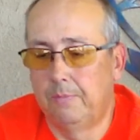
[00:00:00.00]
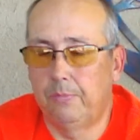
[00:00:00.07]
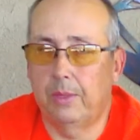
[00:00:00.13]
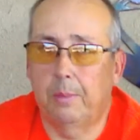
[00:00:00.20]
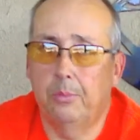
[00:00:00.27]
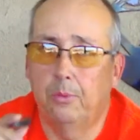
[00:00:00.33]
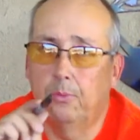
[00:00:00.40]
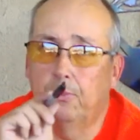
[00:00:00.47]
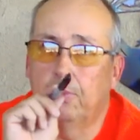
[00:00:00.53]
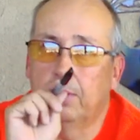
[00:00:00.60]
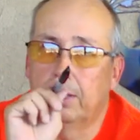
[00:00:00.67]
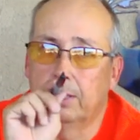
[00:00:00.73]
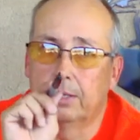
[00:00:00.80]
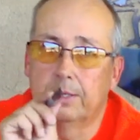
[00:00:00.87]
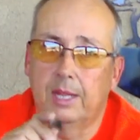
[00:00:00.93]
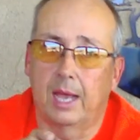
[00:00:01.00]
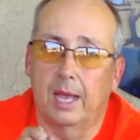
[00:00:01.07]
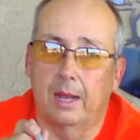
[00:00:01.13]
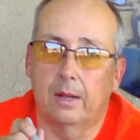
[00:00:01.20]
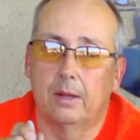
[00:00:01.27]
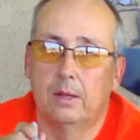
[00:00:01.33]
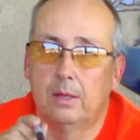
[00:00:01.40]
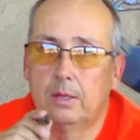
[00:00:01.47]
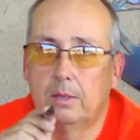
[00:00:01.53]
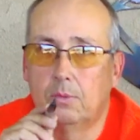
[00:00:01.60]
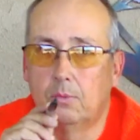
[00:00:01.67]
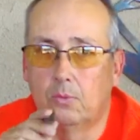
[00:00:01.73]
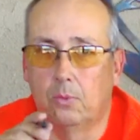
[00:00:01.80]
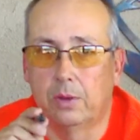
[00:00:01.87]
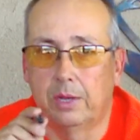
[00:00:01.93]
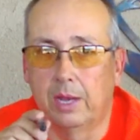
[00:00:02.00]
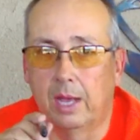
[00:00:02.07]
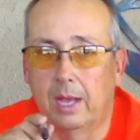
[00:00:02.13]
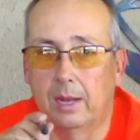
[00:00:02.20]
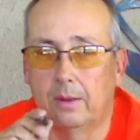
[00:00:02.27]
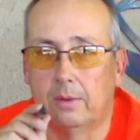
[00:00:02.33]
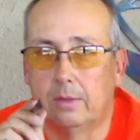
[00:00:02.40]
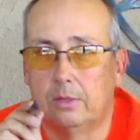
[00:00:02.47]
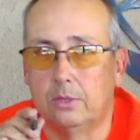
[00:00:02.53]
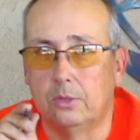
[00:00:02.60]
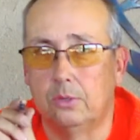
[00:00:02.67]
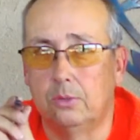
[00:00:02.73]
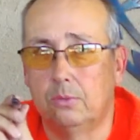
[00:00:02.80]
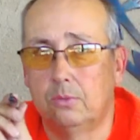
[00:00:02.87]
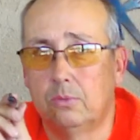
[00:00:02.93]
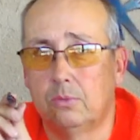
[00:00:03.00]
I put a little dot, 1 dot, 2,